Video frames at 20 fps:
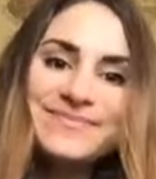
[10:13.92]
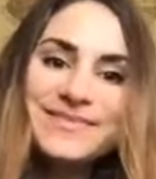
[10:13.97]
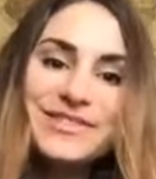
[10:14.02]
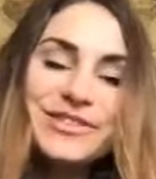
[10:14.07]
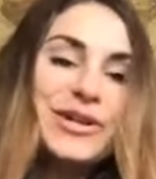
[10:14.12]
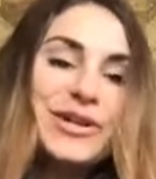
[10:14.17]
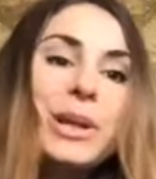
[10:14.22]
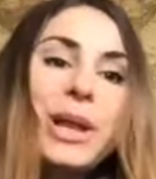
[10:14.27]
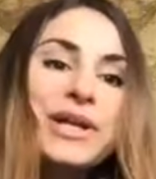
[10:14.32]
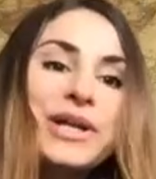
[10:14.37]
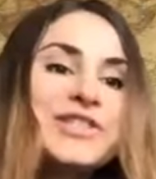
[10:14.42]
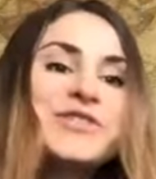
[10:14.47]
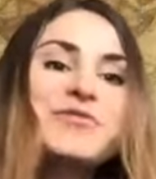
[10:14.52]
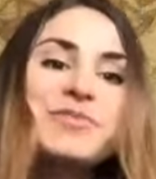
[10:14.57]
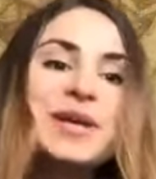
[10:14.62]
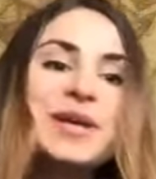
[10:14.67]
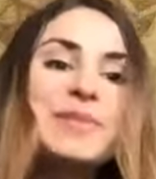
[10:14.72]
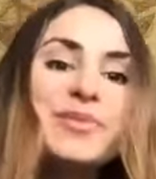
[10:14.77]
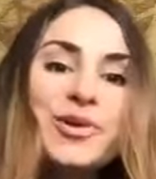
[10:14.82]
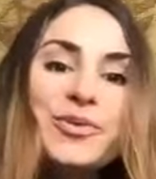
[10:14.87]
there are lots of
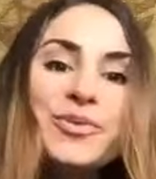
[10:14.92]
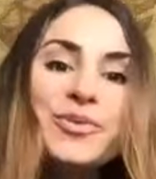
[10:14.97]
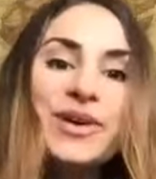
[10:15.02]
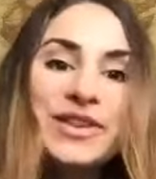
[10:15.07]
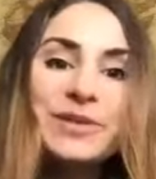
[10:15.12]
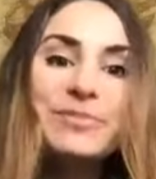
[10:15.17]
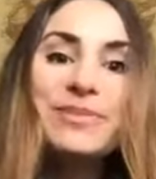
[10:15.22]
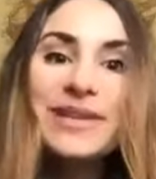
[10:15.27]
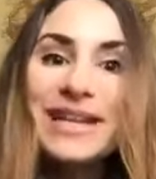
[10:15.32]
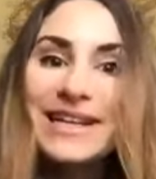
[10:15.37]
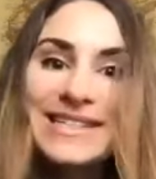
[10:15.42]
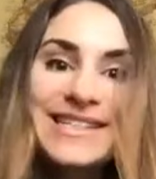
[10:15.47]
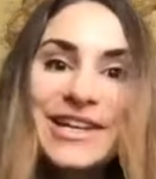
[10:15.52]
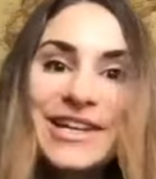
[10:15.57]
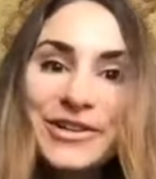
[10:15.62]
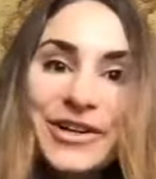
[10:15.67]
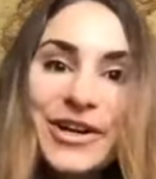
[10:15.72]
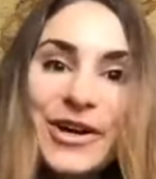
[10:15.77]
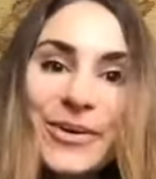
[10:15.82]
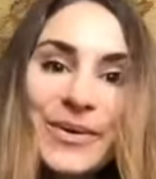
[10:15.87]
people in the place that
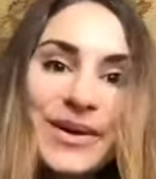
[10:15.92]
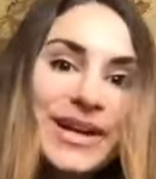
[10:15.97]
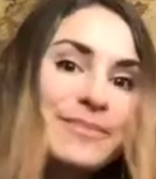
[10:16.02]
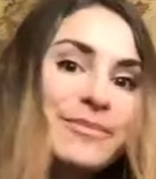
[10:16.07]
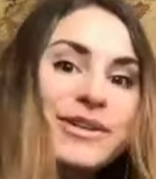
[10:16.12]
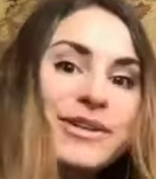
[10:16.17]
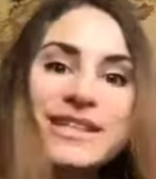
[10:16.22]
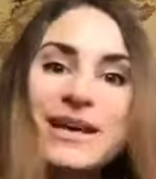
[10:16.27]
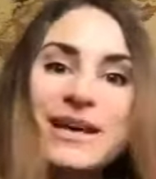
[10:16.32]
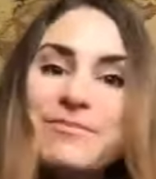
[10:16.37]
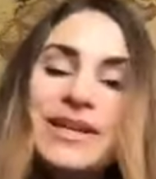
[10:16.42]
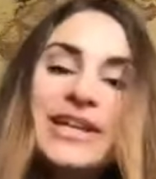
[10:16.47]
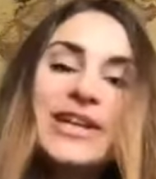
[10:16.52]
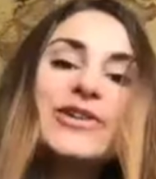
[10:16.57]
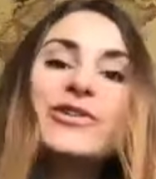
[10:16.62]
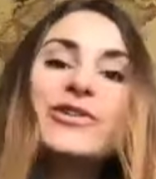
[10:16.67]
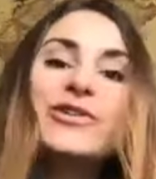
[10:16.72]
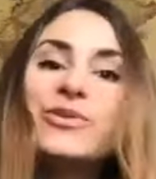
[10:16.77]
you're going mozambique or yes.